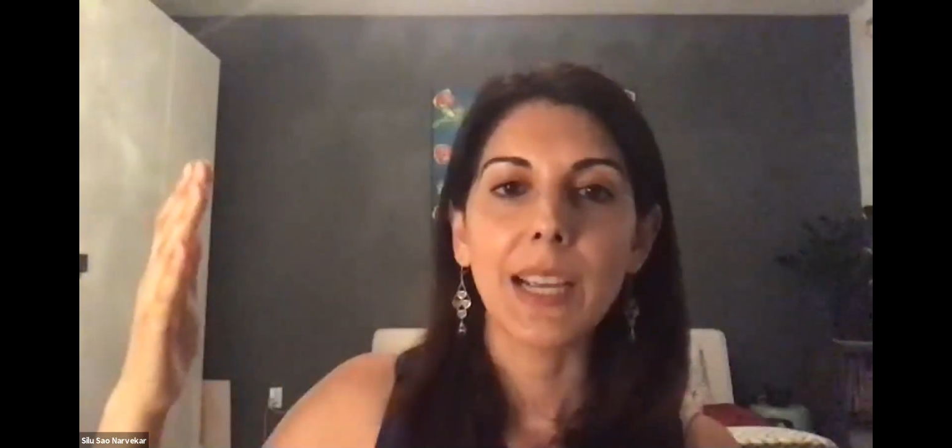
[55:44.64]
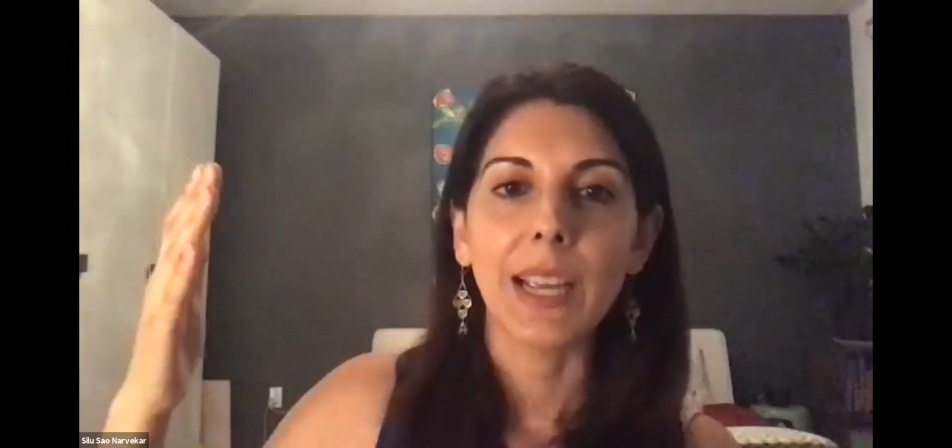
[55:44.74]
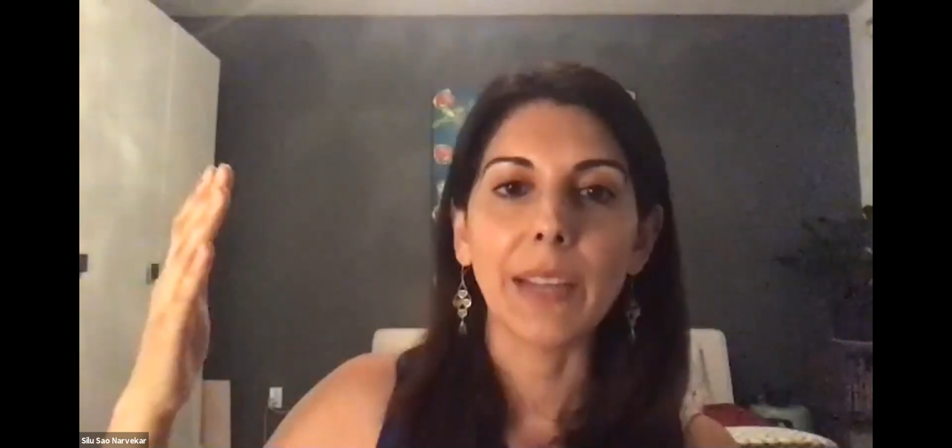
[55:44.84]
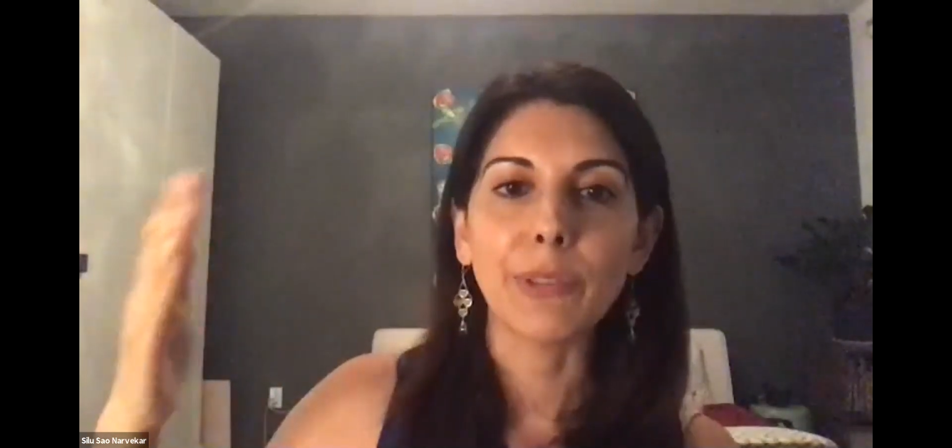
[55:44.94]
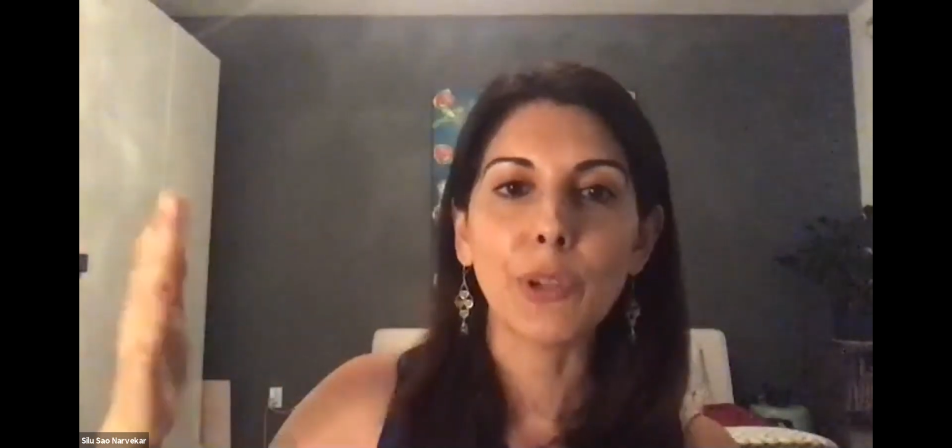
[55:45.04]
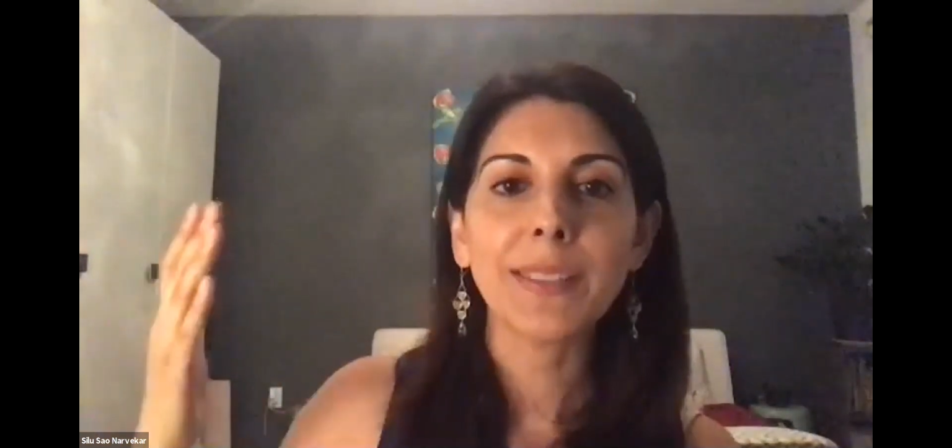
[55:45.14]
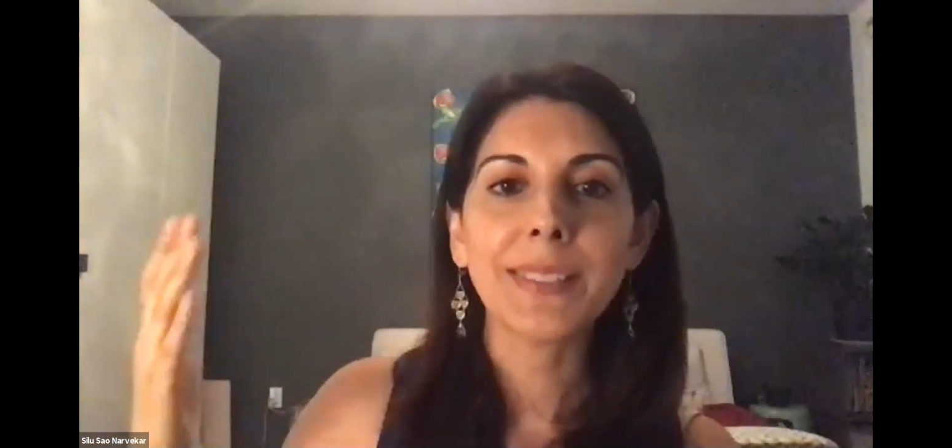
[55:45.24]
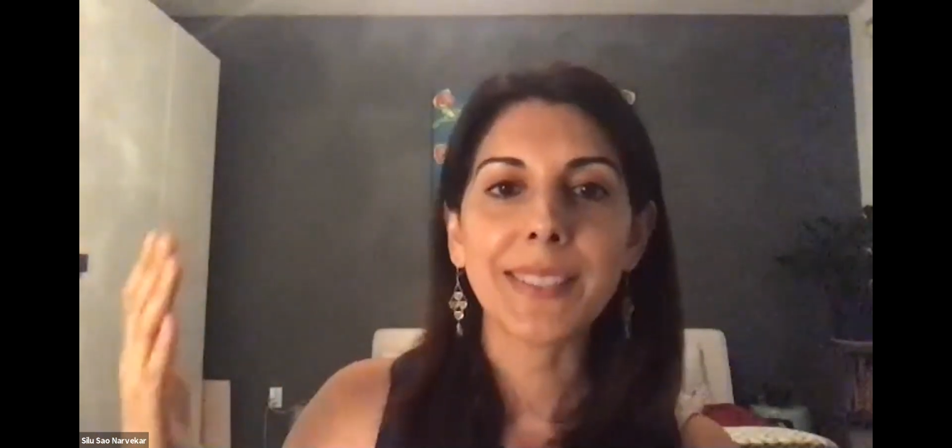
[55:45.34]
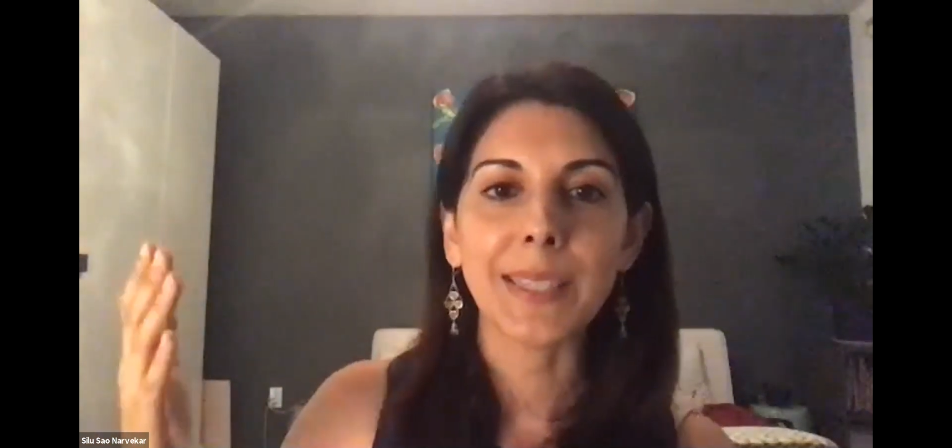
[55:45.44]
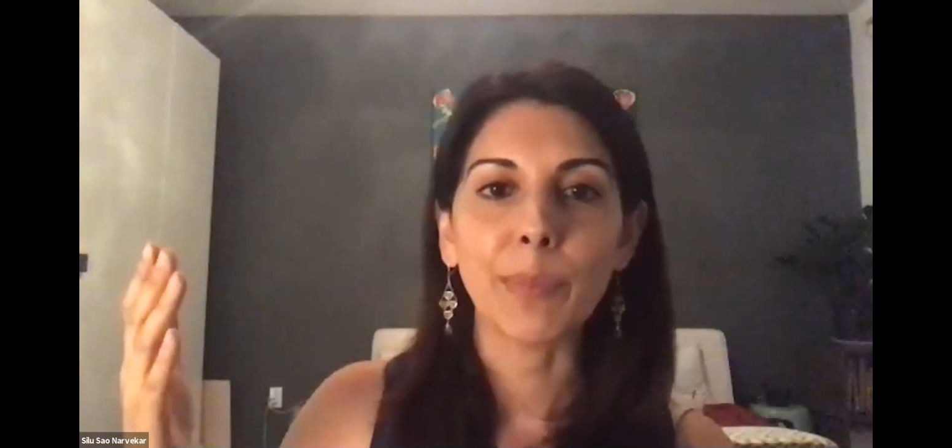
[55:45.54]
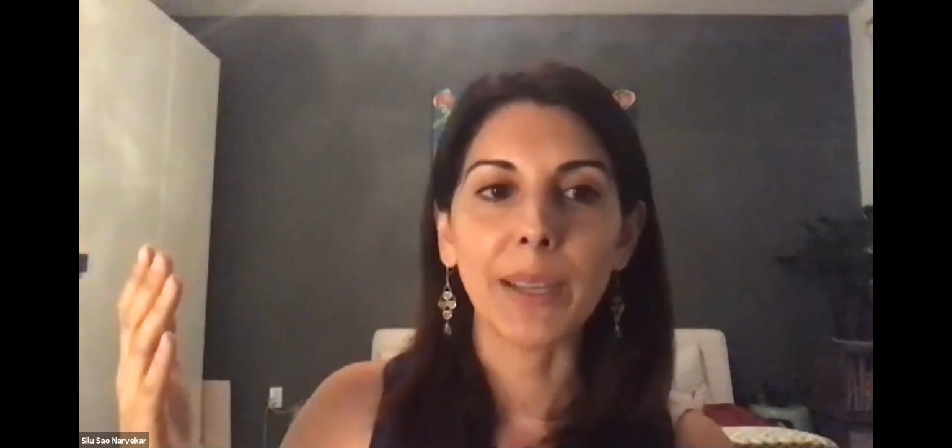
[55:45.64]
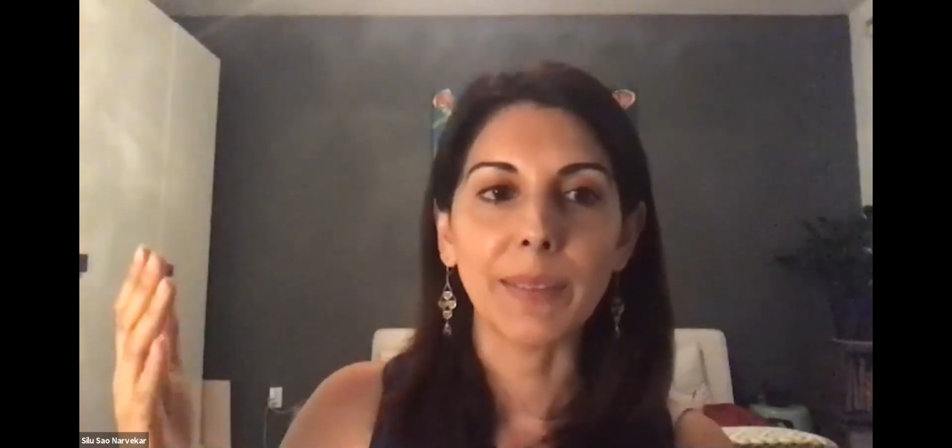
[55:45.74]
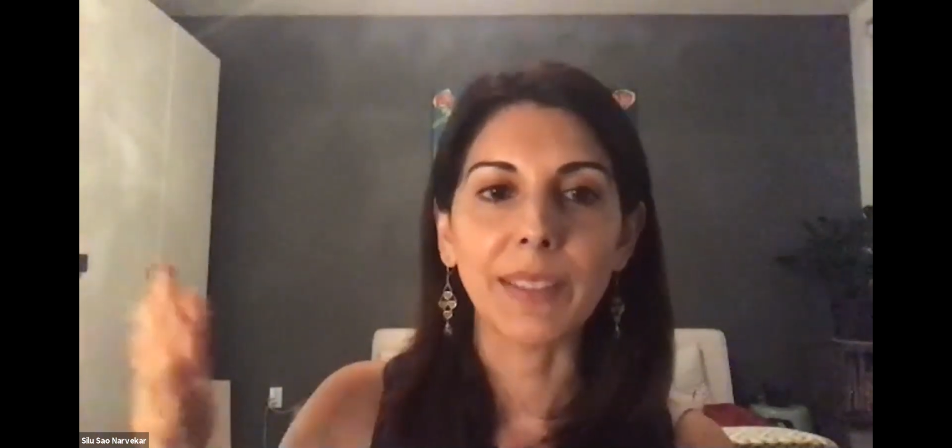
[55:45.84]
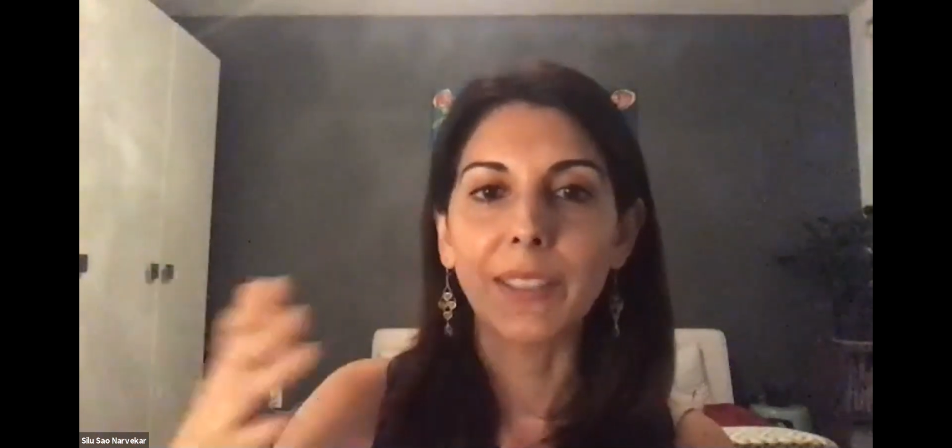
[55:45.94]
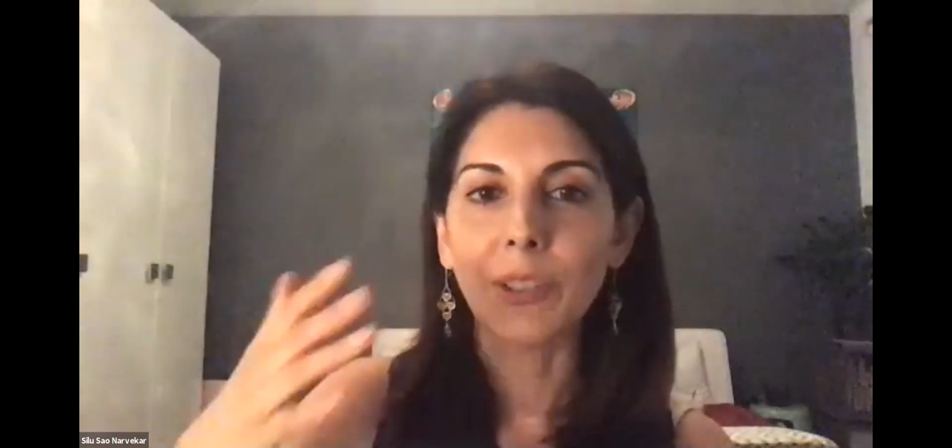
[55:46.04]
asleep
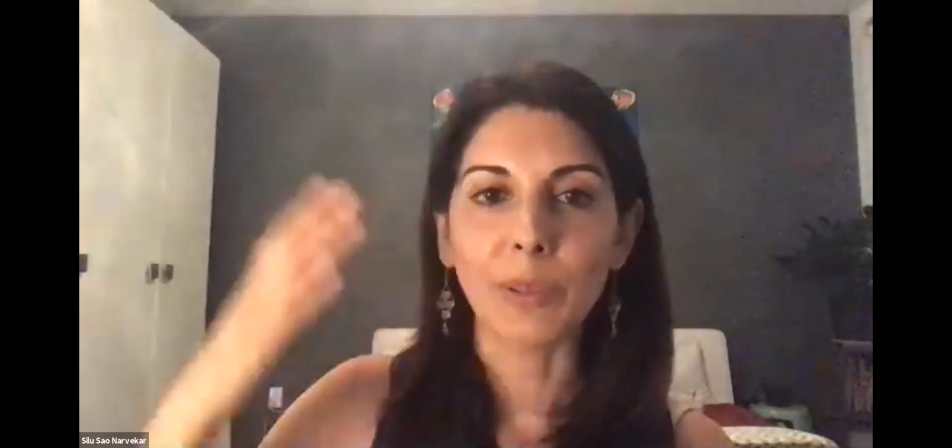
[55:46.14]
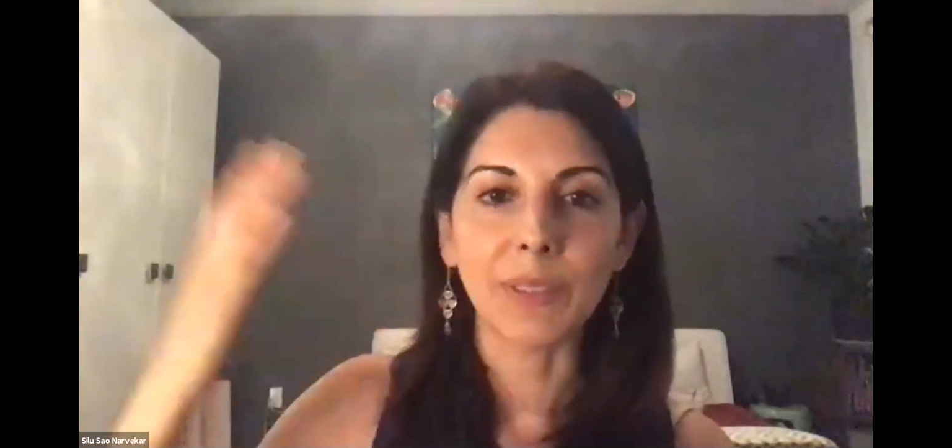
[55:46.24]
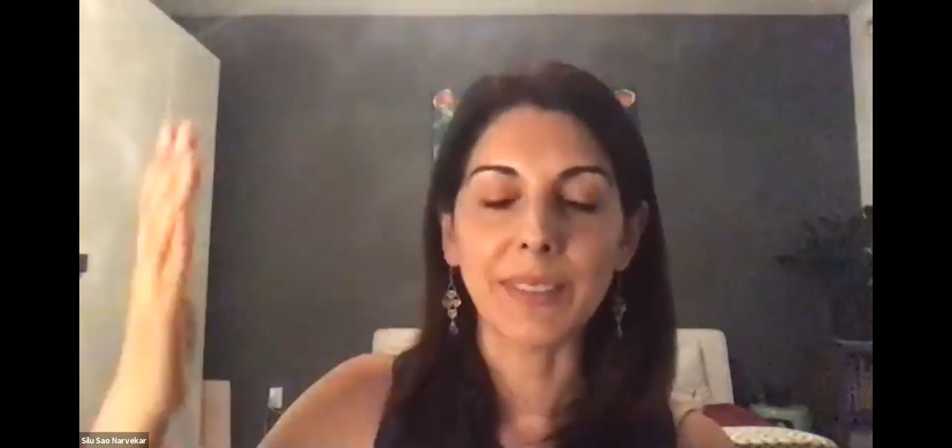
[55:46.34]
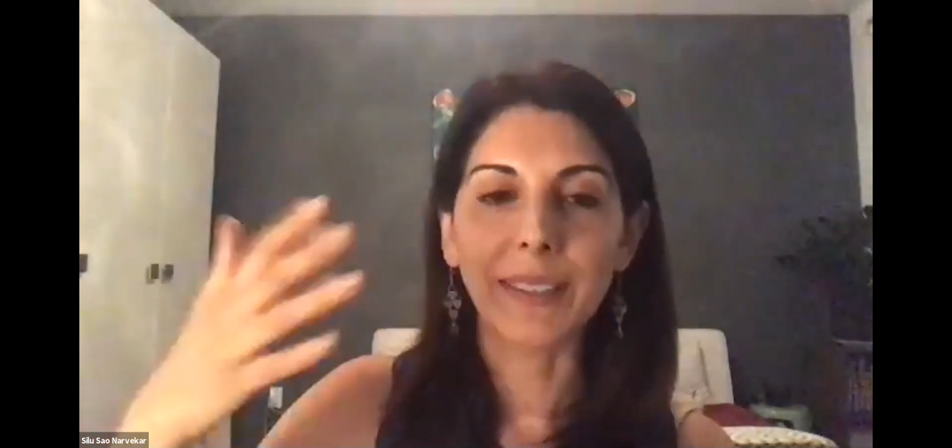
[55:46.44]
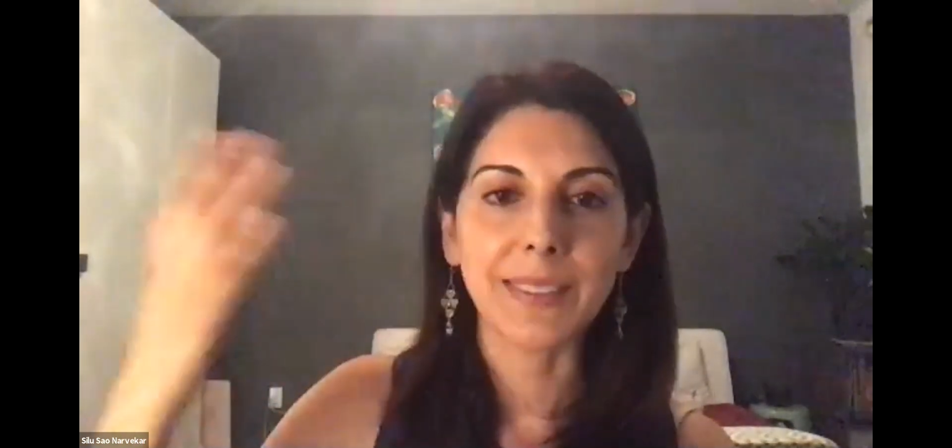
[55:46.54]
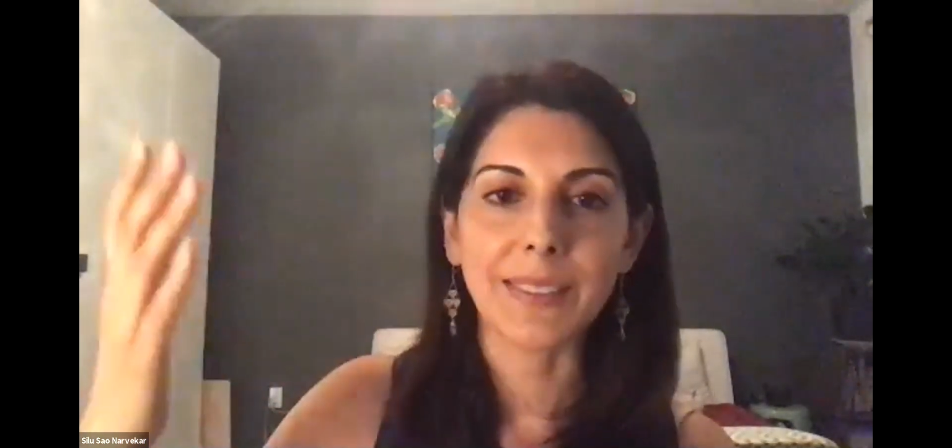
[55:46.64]
by, this